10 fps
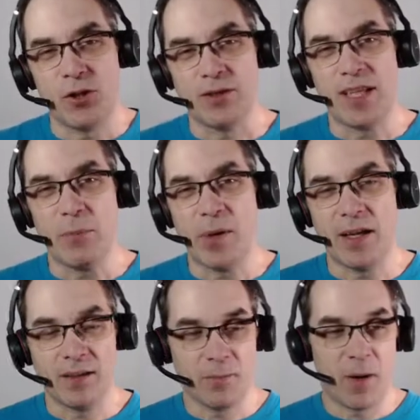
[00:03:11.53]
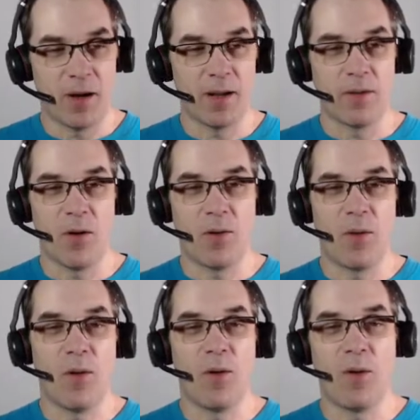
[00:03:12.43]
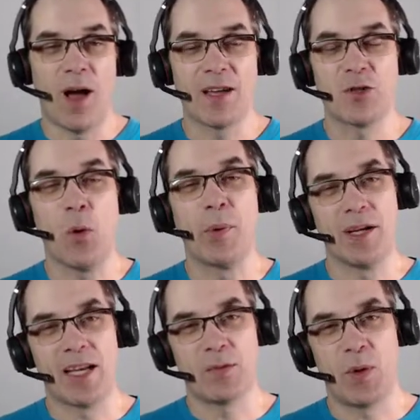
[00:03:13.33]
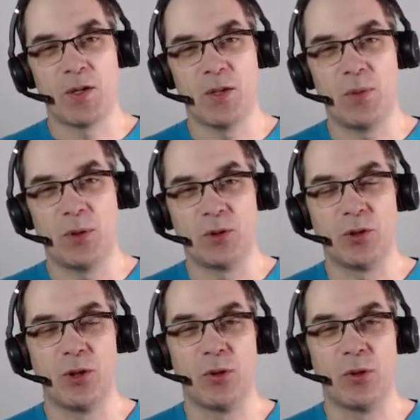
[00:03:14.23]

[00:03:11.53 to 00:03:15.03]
on keeping my as open as possible.